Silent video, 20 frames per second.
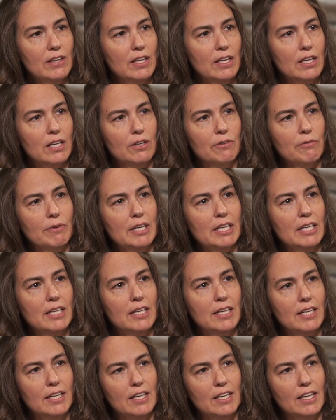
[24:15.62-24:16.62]
they can read
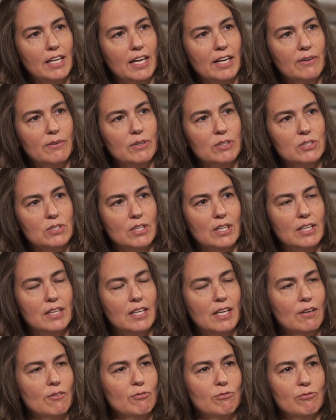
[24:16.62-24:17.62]
it in a language that
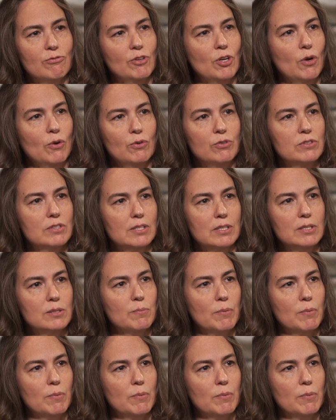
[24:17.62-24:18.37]
they've known since